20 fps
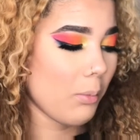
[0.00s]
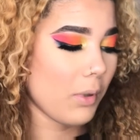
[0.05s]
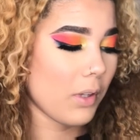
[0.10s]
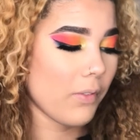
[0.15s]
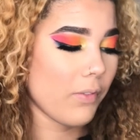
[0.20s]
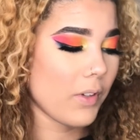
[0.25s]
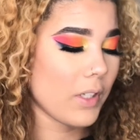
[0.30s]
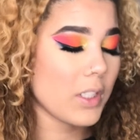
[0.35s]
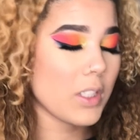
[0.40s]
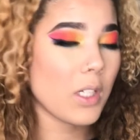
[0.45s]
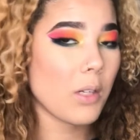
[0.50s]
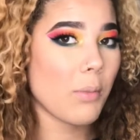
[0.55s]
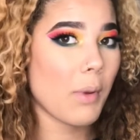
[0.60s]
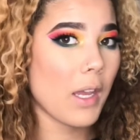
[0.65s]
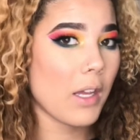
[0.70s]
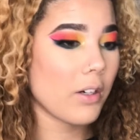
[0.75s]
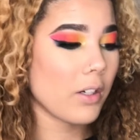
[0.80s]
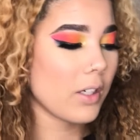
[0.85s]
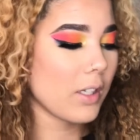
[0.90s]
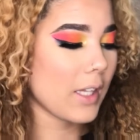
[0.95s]
The finishing
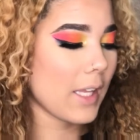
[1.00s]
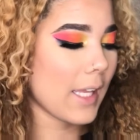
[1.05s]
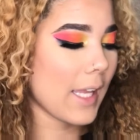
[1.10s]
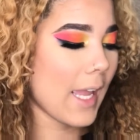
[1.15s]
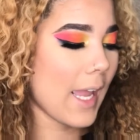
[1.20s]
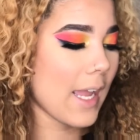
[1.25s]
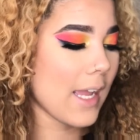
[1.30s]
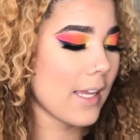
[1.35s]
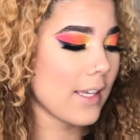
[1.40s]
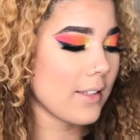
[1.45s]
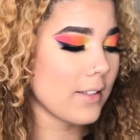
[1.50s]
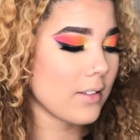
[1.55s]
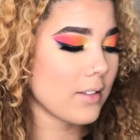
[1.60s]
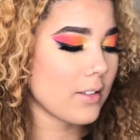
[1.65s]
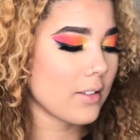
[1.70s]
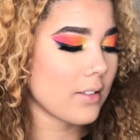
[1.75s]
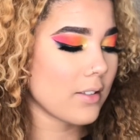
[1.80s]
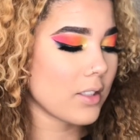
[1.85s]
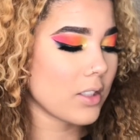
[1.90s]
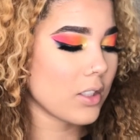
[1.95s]
powder, like, it
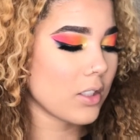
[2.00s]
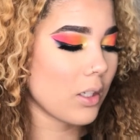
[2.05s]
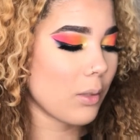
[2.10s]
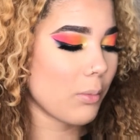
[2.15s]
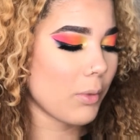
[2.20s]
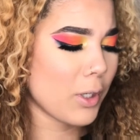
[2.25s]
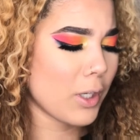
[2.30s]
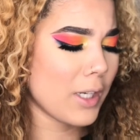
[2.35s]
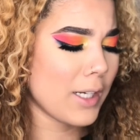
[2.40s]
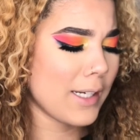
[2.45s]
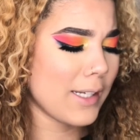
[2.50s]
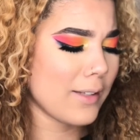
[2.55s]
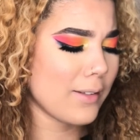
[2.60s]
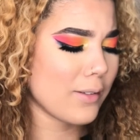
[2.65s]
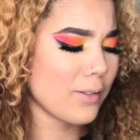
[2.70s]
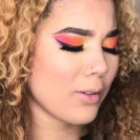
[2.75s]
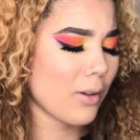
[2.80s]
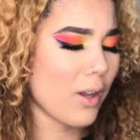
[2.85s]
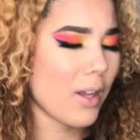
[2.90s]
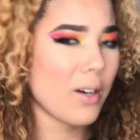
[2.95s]
has shimmer in it,
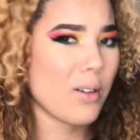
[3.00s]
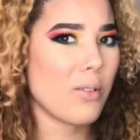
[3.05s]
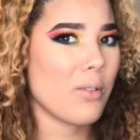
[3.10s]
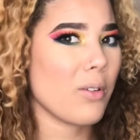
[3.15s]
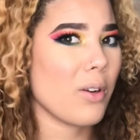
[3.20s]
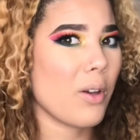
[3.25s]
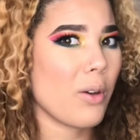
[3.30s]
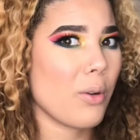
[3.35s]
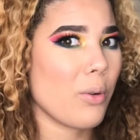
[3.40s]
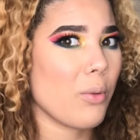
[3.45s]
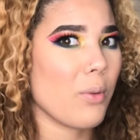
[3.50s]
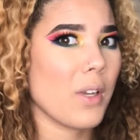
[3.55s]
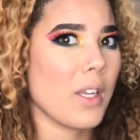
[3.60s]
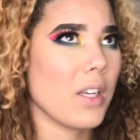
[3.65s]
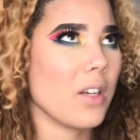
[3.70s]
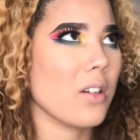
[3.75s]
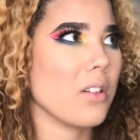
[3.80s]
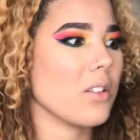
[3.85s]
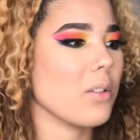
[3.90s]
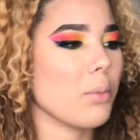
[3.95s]
so I don't know
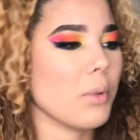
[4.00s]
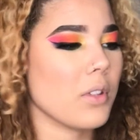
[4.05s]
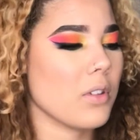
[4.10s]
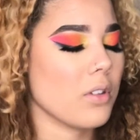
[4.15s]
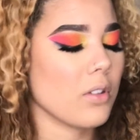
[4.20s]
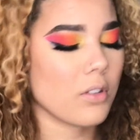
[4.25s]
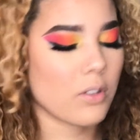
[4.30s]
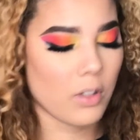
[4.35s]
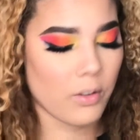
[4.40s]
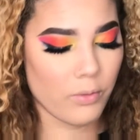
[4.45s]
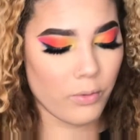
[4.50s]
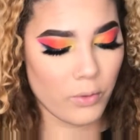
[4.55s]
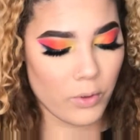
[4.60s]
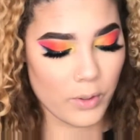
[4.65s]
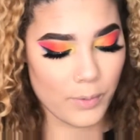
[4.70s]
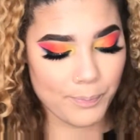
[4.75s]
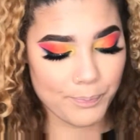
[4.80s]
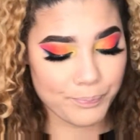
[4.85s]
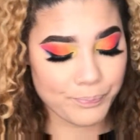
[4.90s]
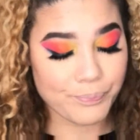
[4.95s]
what you're supposed to use it
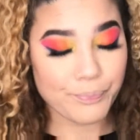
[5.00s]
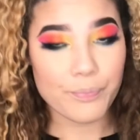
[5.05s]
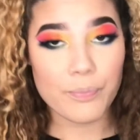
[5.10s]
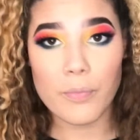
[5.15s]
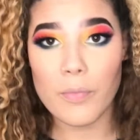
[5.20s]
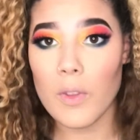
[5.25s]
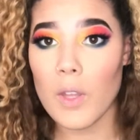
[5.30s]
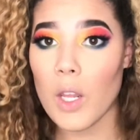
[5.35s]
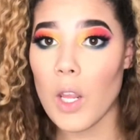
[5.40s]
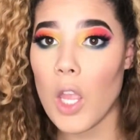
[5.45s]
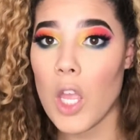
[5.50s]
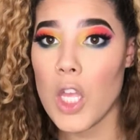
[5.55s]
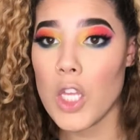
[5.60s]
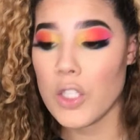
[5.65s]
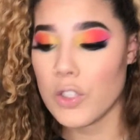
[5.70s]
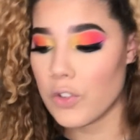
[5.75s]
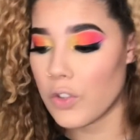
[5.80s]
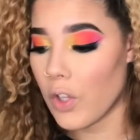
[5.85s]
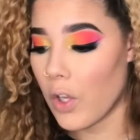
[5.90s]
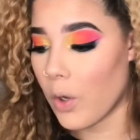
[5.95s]
for.
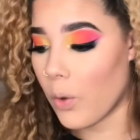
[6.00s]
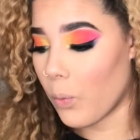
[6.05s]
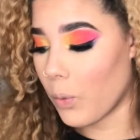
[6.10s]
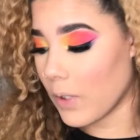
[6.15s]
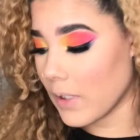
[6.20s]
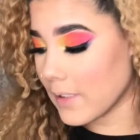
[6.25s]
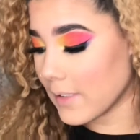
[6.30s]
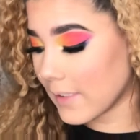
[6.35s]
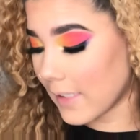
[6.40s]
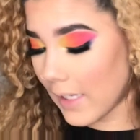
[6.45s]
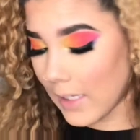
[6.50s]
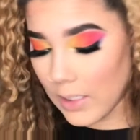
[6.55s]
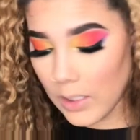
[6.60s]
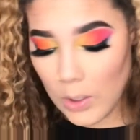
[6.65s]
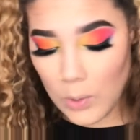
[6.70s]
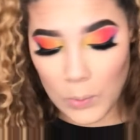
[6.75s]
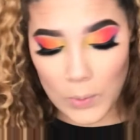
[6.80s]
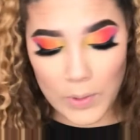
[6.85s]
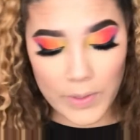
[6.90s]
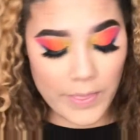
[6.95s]
So we're
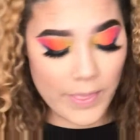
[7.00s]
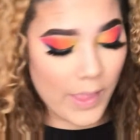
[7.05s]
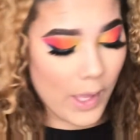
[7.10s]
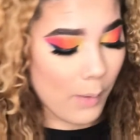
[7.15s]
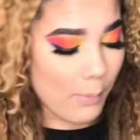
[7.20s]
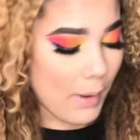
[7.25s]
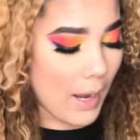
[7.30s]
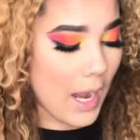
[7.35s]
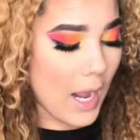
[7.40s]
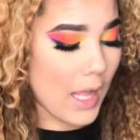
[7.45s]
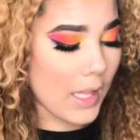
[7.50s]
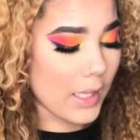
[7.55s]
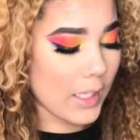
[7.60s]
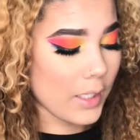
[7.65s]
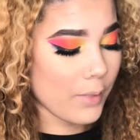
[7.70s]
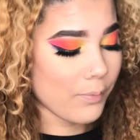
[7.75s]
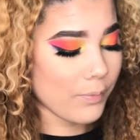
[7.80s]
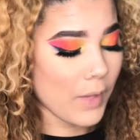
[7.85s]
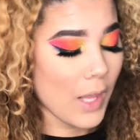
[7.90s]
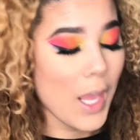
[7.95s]
done with that
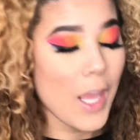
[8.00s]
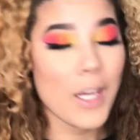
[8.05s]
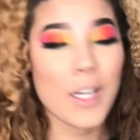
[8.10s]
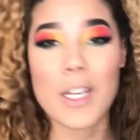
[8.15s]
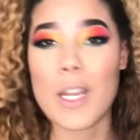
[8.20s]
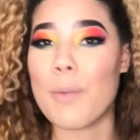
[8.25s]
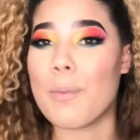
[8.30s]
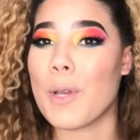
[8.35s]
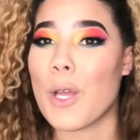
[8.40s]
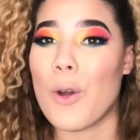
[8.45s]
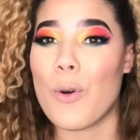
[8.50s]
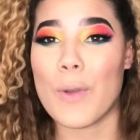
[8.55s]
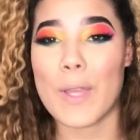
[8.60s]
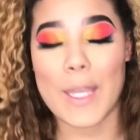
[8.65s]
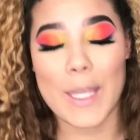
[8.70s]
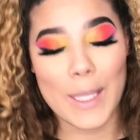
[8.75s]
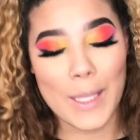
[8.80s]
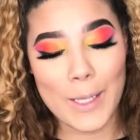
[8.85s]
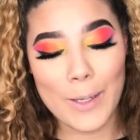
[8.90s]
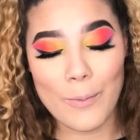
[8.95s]
palette. Now I'm gonna go
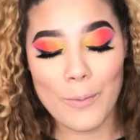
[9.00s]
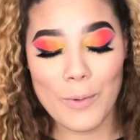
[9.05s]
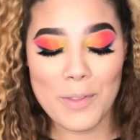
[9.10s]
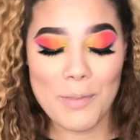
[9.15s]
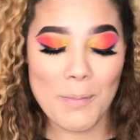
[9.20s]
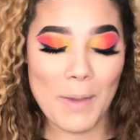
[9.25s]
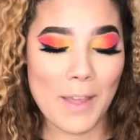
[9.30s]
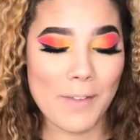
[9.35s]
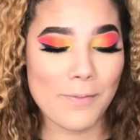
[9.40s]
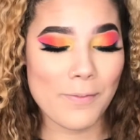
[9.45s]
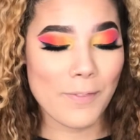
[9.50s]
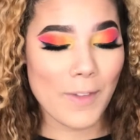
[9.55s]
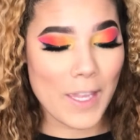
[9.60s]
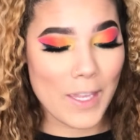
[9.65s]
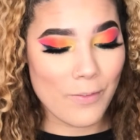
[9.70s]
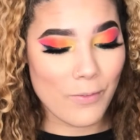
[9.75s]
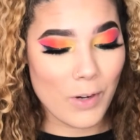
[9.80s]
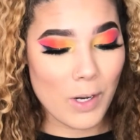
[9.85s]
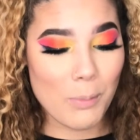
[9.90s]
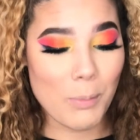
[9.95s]
in with my
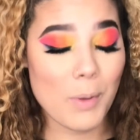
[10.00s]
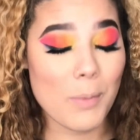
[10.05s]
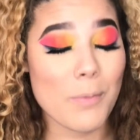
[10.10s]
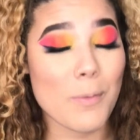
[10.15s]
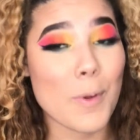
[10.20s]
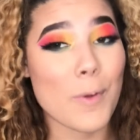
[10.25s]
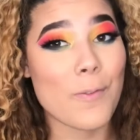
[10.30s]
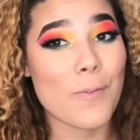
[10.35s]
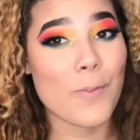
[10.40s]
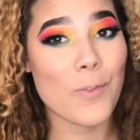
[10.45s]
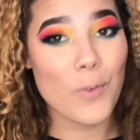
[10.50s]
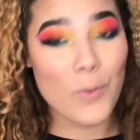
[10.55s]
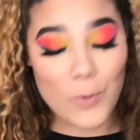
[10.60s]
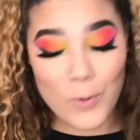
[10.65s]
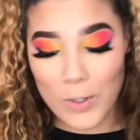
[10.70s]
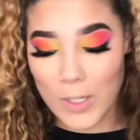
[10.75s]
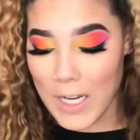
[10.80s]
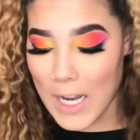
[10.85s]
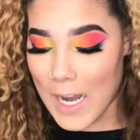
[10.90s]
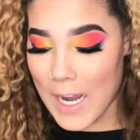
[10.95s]
favorite, but
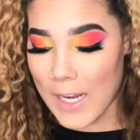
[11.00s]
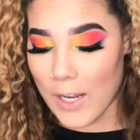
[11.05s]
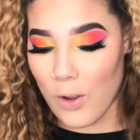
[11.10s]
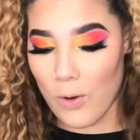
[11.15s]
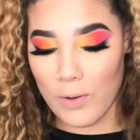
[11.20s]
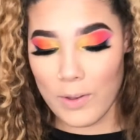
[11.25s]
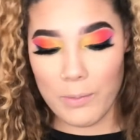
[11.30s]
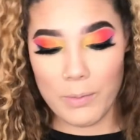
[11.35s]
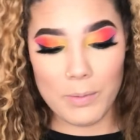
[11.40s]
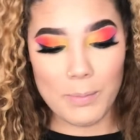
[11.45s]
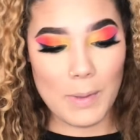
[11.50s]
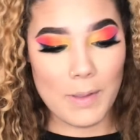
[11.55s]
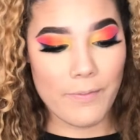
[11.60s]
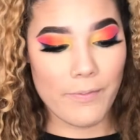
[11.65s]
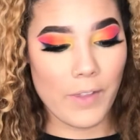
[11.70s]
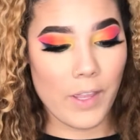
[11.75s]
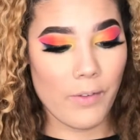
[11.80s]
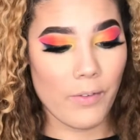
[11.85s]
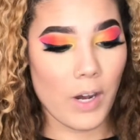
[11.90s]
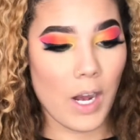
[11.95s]
before I go in with my
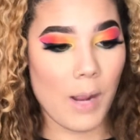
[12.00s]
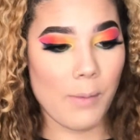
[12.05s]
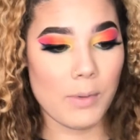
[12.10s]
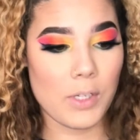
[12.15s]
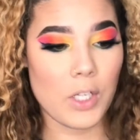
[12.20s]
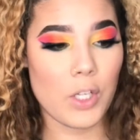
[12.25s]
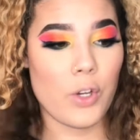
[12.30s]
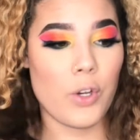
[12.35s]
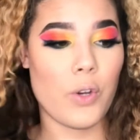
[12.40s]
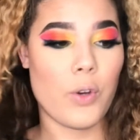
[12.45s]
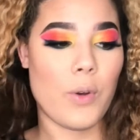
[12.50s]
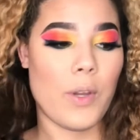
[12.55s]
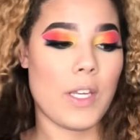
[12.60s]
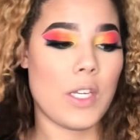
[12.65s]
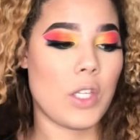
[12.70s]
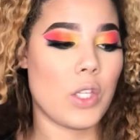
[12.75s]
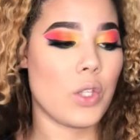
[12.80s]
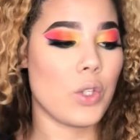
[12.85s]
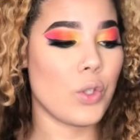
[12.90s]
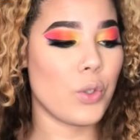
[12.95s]
favorite, I'm gonna go
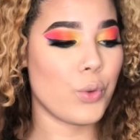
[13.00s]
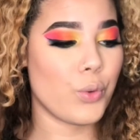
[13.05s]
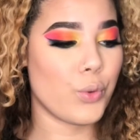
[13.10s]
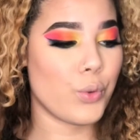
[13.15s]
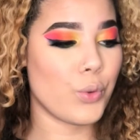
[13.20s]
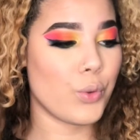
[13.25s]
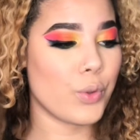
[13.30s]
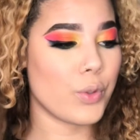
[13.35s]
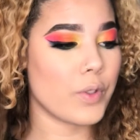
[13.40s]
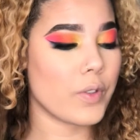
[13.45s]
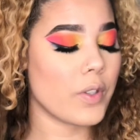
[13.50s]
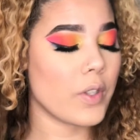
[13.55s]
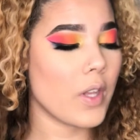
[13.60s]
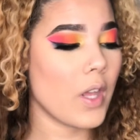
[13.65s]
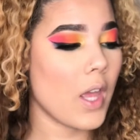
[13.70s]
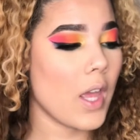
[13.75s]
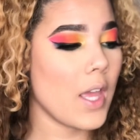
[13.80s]
and use